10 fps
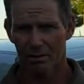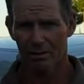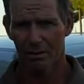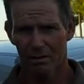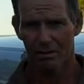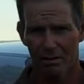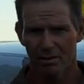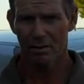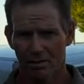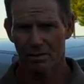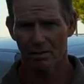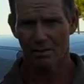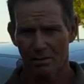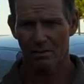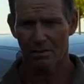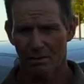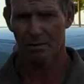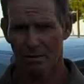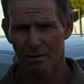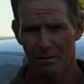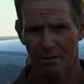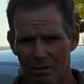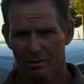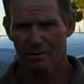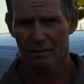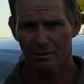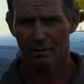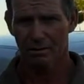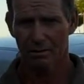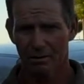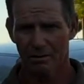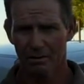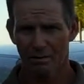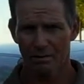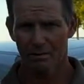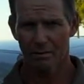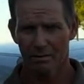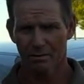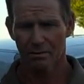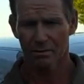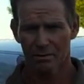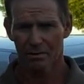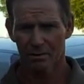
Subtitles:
paint the deal as anything that it's not. Was there